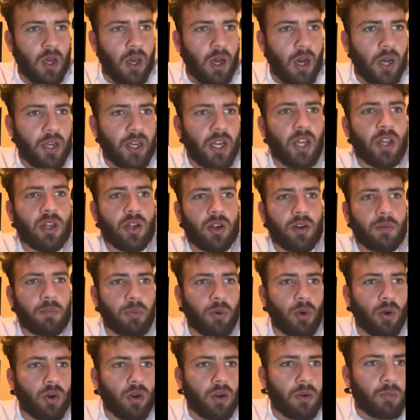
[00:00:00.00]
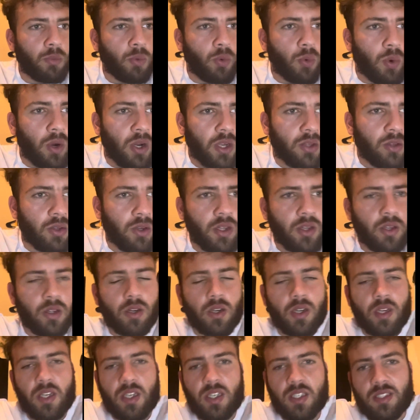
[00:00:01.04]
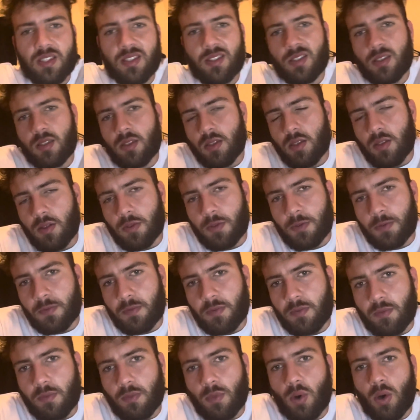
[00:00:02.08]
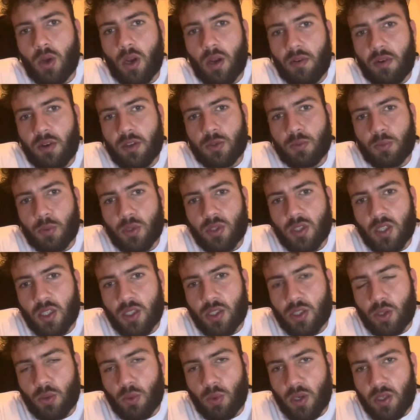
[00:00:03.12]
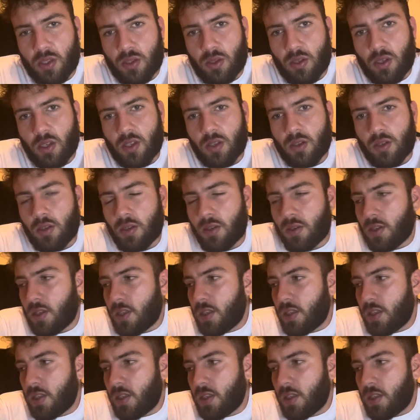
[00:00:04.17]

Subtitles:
Another program we work together is All Around Sports Agency works together.